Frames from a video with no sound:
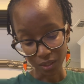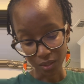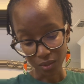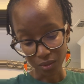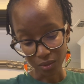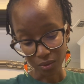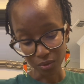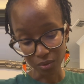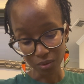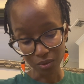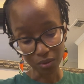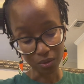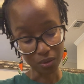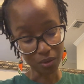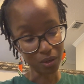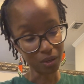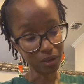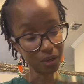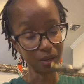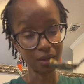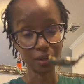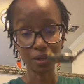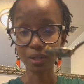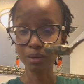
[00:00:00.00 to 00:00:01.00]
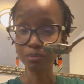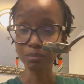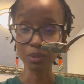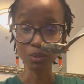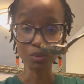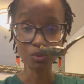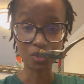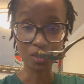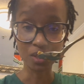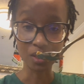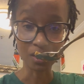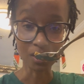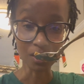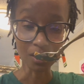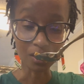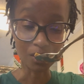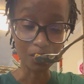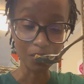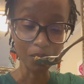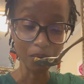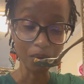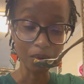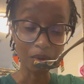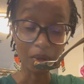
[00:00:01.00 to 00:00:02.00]
Whew, come on,
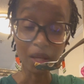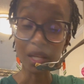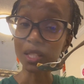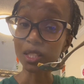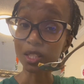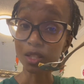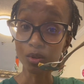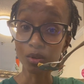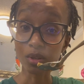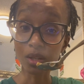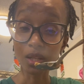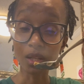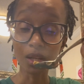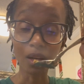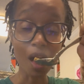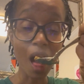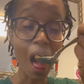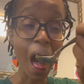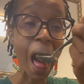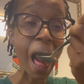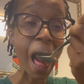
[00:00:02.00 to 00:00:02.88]
Jesus. It's so good.